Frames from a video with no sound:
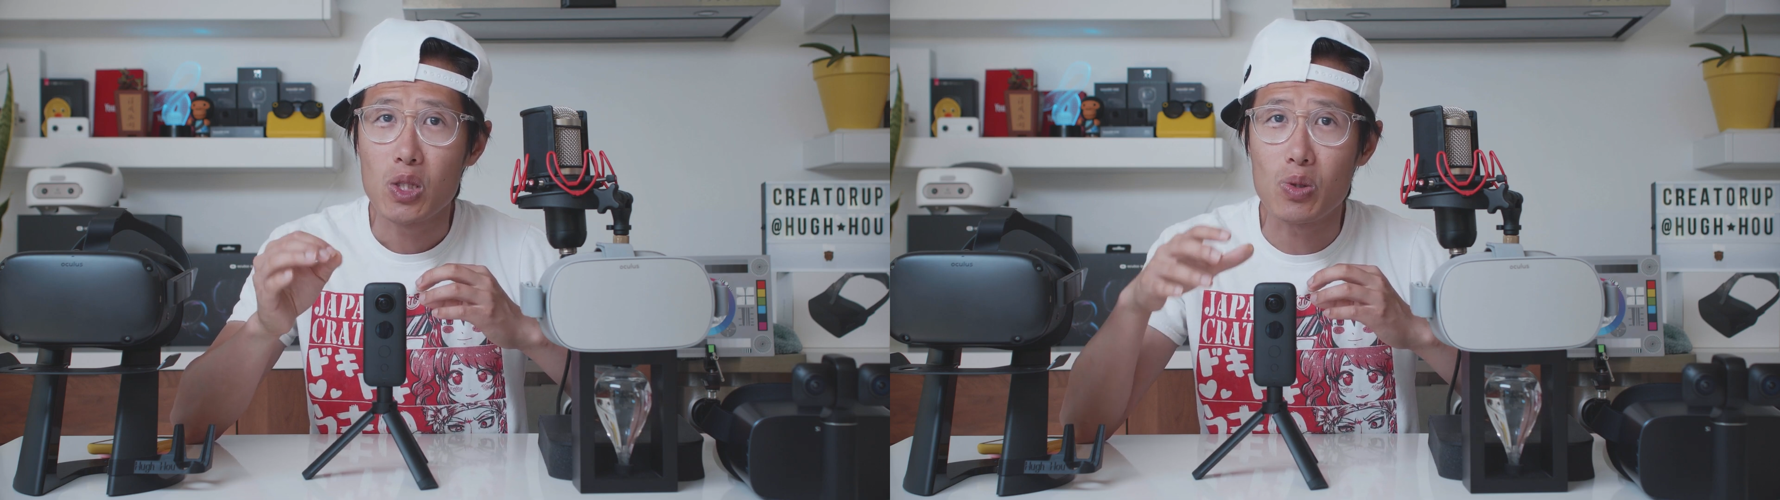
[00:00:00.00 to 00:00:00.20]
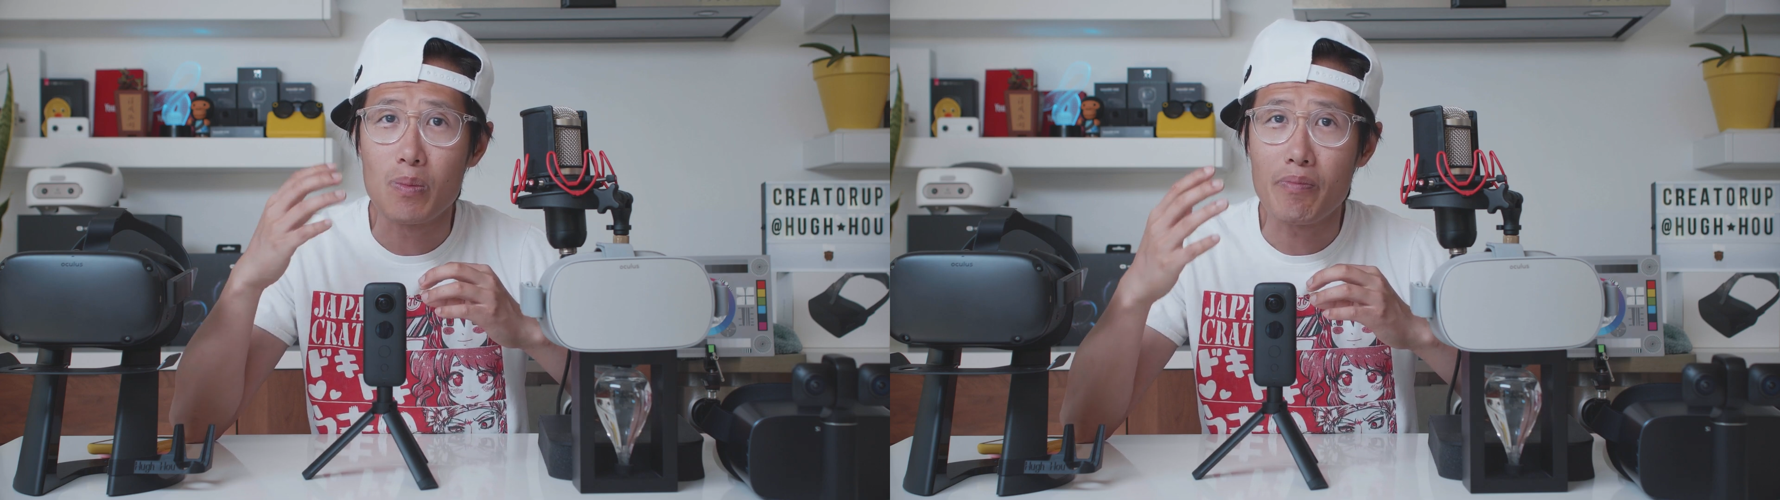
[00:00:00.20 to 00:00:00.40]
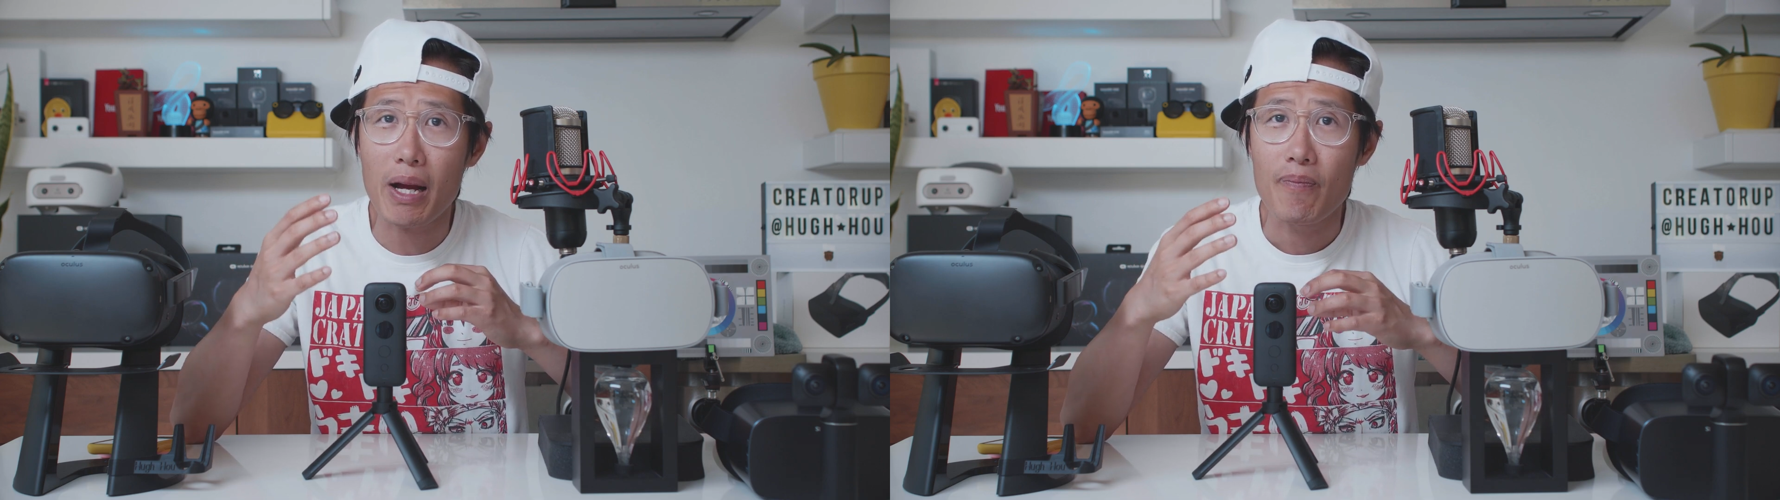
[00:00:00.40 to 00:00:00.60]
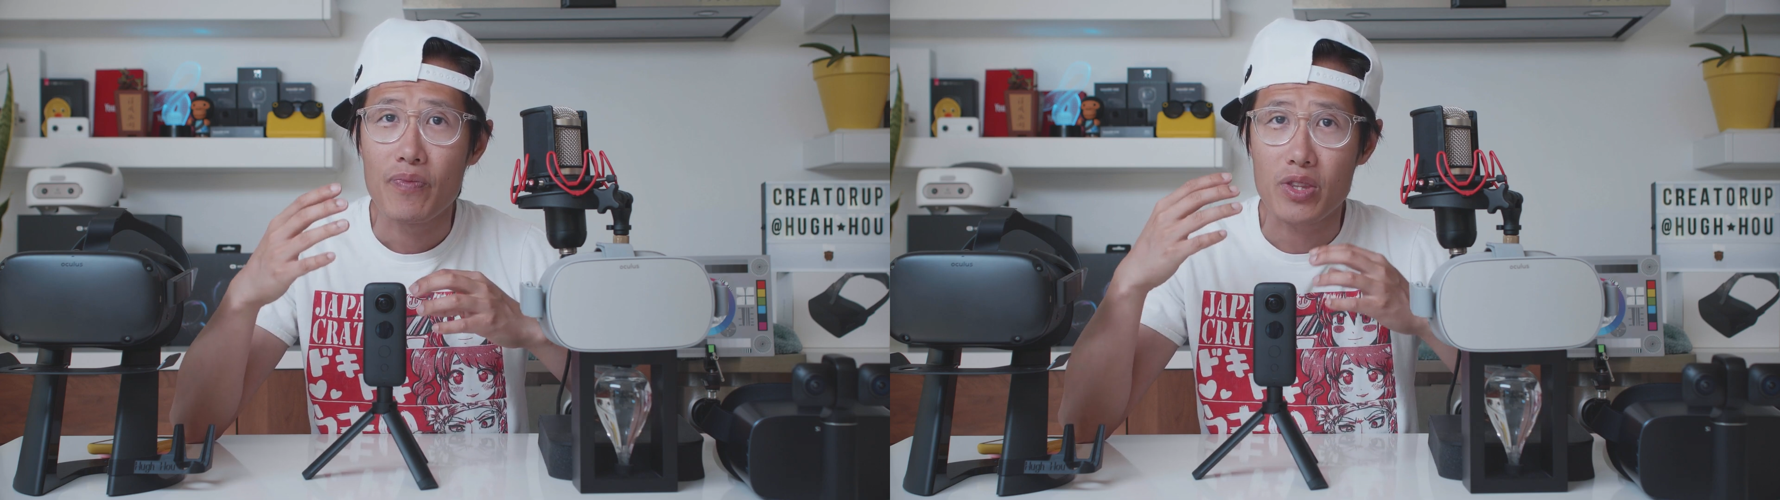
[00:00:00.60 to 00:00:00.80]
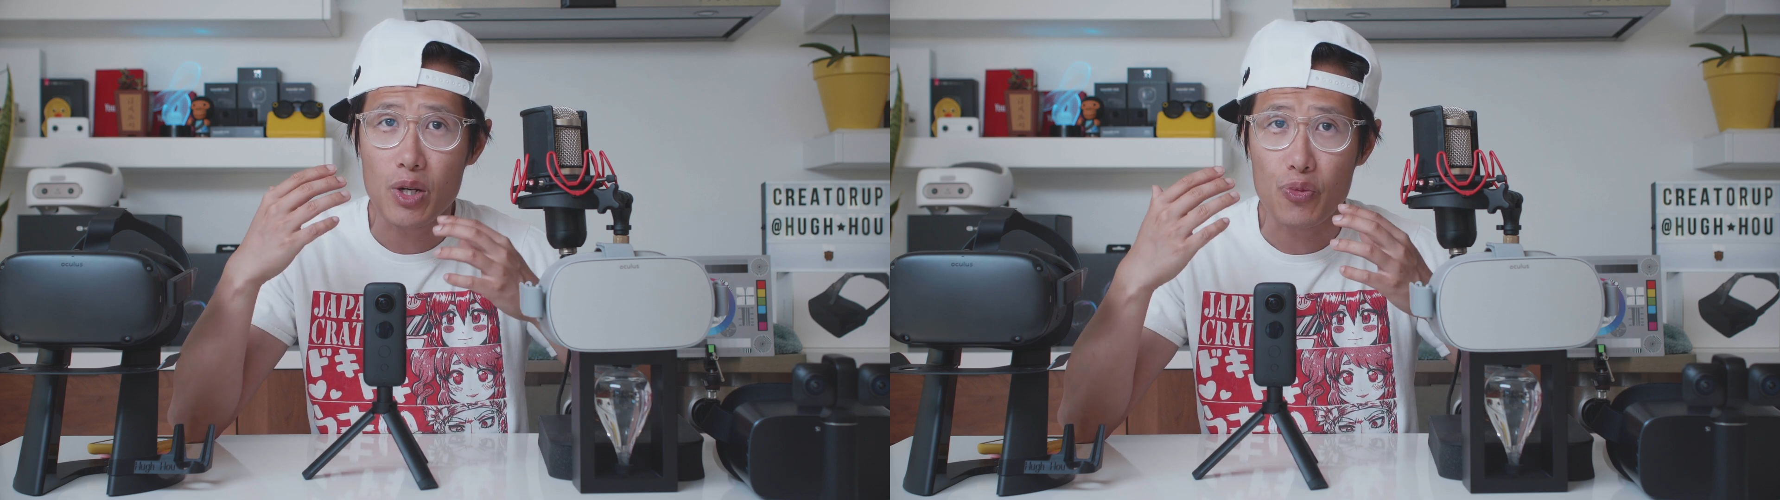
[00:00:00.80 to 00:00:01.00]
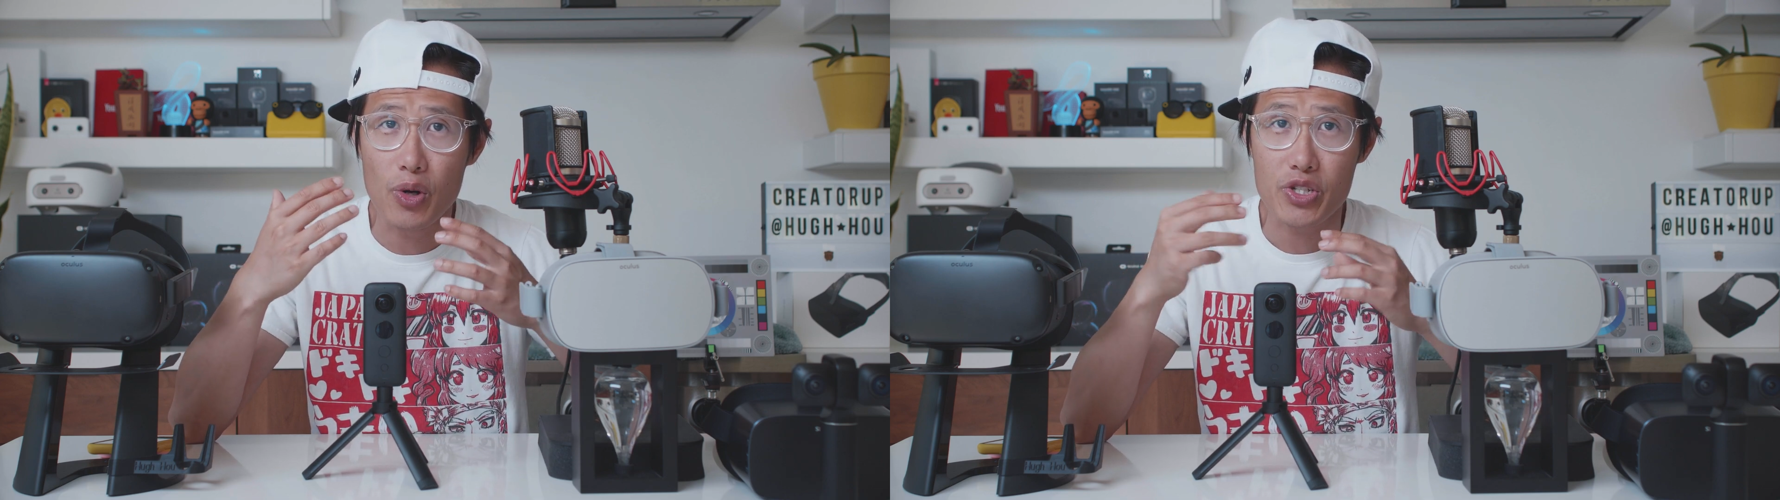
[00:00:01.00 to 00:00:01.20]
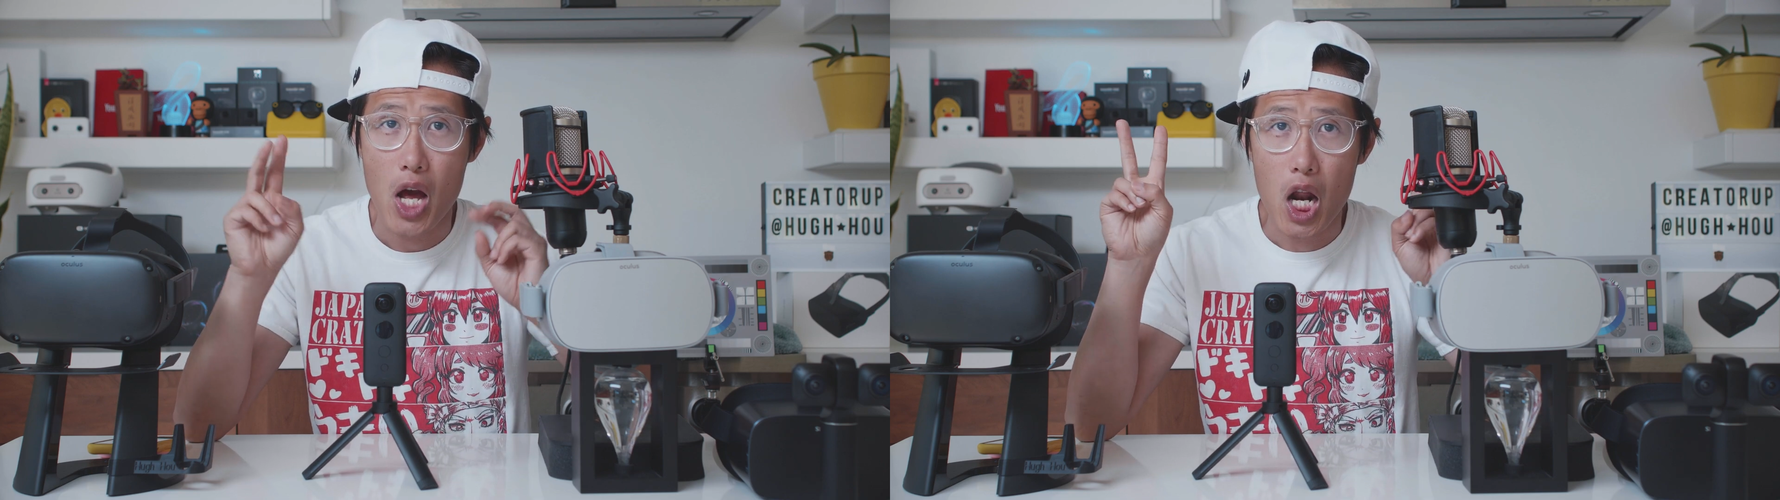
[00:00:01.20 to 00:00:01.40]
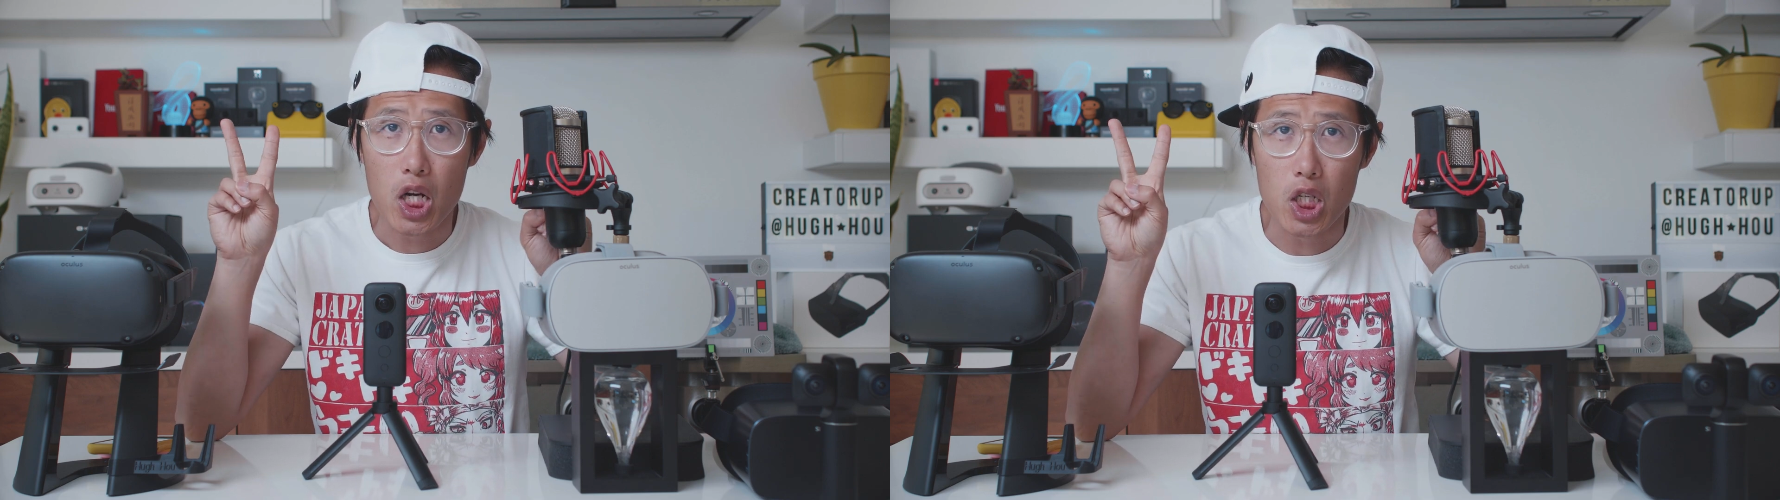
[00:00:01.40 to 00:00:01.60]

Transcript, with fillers: to make the footage